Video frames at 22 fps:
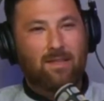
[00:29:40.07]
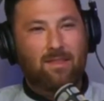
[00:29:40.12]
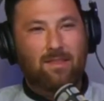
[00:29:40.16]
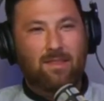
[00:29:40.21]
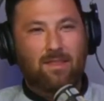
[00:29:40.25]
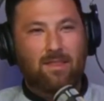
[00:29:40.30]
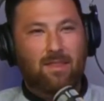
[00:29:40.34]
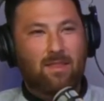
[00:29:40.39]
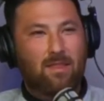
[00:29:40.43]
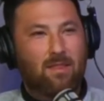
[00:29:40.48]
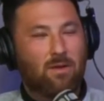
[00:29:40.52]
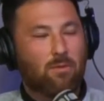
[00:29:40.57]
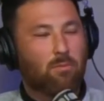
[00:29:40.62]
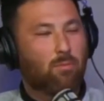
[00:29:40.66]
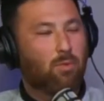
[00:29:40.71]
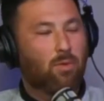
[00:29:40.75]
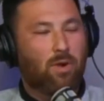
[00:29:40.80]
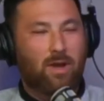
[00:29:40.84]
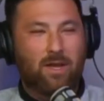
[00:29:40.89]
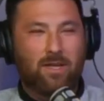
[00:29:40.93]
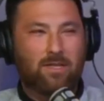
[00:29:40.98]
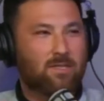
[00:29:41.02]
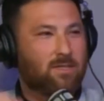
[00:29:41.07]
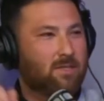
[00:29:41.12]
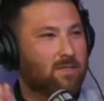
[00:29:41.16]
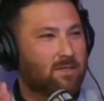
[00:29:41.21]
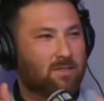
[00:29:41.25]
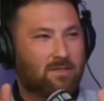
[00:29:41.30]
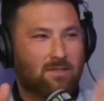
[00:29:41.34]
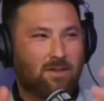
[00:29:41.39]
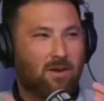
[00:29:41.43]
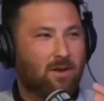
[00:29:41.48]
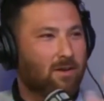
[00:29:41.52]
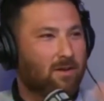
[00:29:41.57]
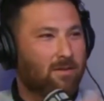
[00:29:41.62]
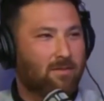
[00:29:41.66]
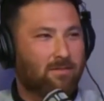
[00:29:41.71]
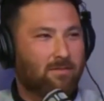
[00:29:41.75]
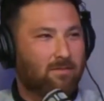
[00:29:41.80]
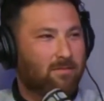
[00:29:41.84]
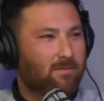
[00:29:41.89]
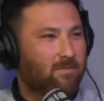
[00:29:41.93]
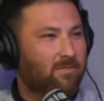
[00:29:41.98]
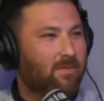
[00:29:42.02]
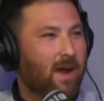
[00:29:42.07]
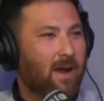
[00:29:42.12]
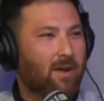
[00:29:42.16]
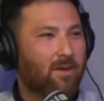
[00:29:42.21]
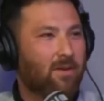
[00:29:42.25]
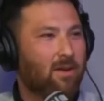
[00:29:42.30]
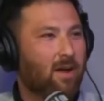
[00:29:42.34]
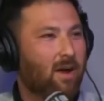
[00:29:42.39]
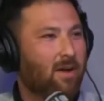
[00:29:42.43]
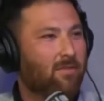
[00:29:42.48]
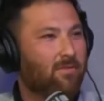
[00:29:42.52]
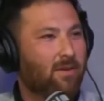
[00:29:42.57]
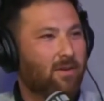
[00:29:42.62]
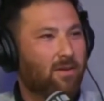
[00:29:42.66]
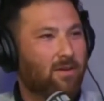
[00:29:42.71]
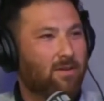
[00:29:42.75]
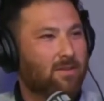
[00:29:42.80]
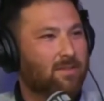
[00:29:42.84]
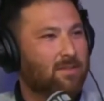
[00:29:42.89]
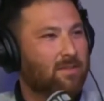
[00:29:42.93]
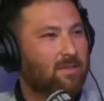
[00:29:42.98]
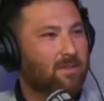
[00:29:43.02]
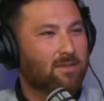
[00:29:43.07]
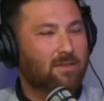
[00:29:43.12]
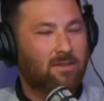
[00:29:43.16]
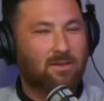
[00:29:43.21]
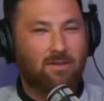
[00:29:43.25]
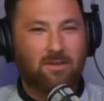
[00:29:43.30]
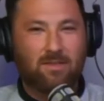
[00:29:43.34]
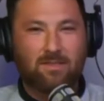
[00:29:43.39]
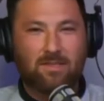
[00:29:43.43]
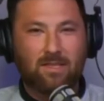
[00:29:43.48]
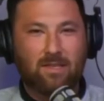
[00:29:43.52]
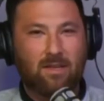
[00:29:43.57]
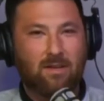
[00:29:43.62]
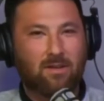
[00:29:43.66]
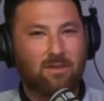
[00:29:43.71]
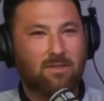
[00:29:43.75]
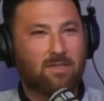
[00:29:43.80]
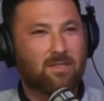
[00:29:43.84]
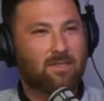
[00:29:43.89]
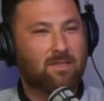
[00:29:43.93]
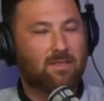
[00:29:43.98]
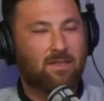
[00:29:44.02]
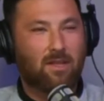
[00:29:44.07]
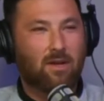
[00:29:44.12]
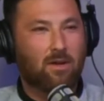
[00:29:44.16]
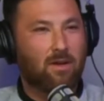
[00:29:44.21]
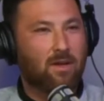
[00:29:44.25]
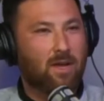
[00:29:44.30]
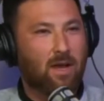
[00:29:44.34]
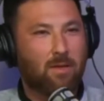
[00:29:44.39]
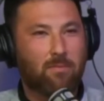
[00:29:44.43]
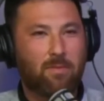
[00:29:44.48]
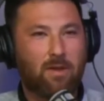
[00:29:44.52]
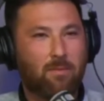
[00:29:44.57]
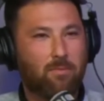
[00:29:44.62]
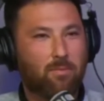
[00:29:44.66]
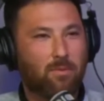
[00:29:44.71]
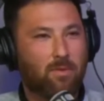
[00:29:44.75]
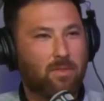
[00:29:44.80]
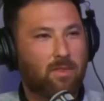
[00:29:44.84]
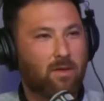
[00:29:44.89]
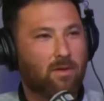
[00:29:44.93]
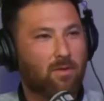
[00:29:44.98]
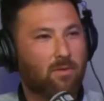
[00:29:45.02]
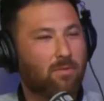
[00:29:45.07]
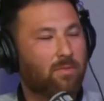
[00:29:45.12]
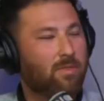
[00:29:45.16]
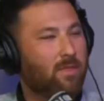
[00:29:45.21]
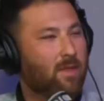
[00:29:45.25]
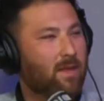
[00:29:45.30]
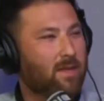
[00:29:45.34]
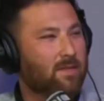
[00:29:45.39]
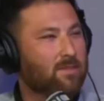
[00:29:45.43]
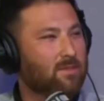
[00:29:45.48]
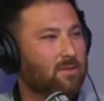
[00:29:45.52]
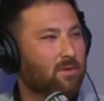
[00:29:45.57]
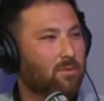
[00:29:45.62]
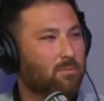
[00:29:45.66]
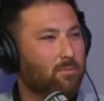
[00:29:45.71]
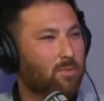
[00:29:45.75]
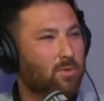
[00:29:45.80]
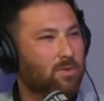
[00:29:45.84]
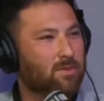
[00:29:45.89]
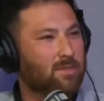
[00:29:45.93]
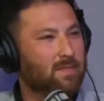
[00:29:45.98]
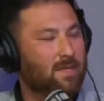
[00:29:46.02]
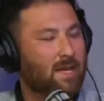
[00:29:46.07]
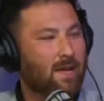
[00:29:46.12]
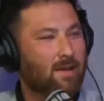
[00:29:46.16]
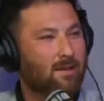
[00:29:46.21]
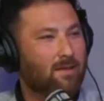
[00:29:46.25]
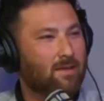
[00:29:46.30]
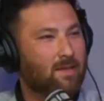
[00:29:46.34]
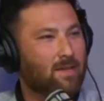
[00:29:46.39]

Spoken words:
their brains just start firing off on all cylinders, and they're coming up with their own things, their own personality,